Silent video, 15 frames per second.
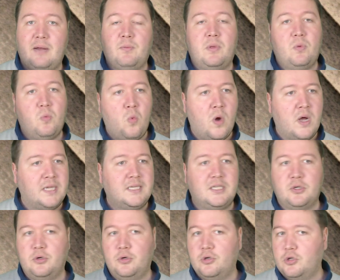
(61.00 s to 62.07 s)
with one
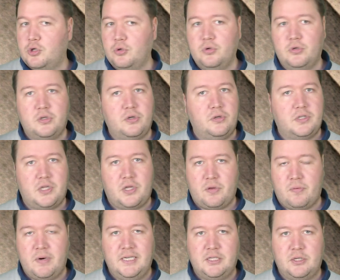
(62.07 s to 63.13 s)
suit, two suits,
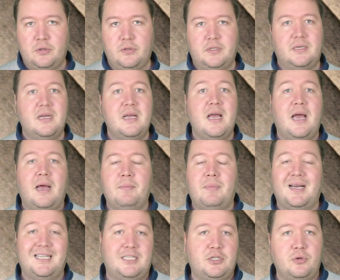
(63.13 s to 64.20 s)
three suits? And
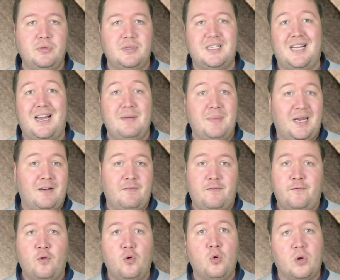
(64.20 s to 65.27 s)
by suits, I mean
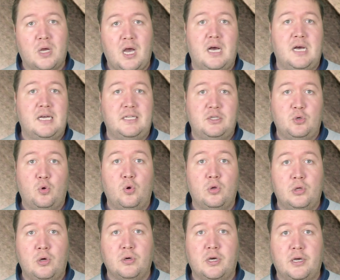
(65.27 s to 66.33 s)
4 cards or
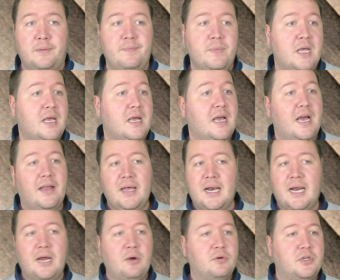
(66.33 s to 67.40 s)
longer. And then
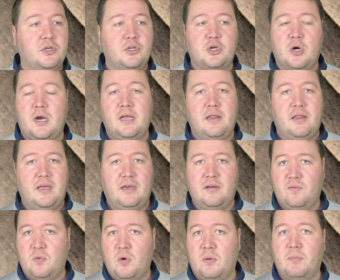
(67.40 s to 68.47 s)
I also try and think
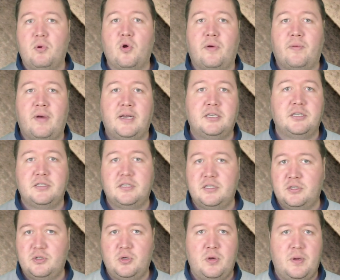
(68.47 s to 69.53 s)
of what point
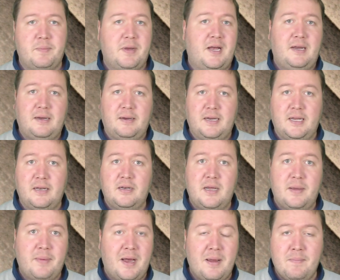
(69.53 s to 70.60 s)
ranges am I in?
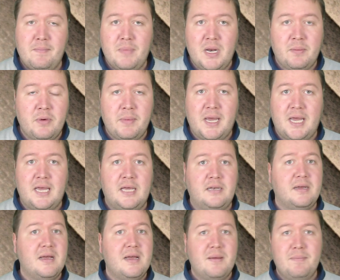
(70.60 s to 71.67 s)
Am I a minimum
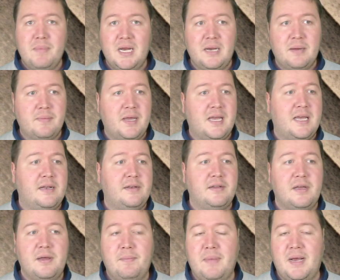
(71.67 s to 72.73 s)
hand, medium hand,
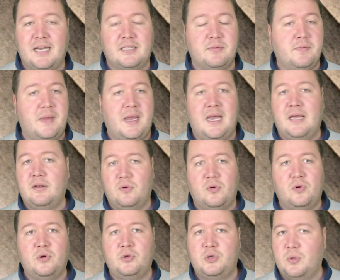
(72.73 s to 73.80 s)
maximum hand,
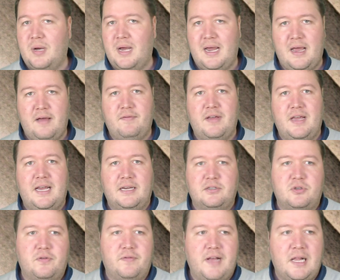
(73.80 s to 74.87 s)
or do I have
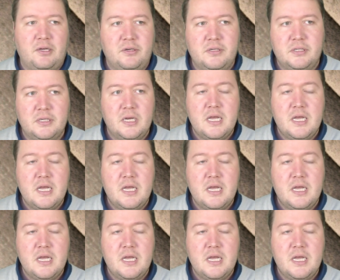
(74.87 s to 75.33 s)
extra values?